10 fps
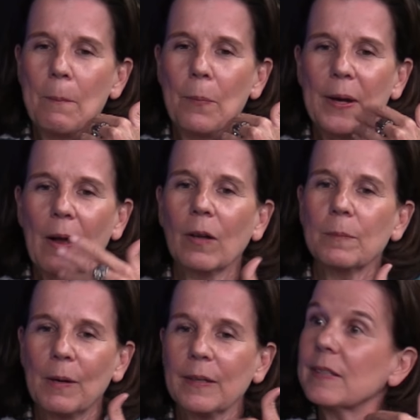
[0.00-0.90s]
bring Art
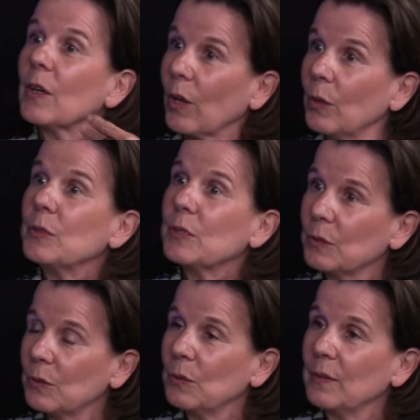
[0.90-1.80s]
Basel closer
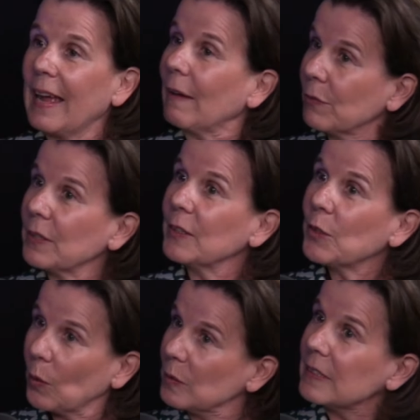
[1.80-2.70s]
to the African
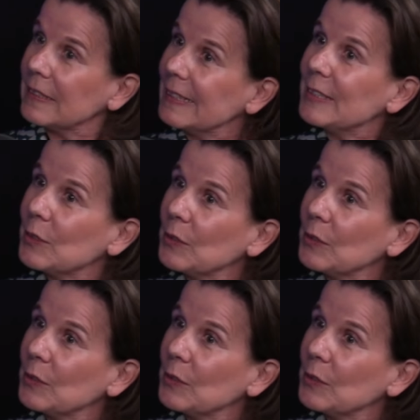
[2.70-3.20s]
continent, mm-hmm.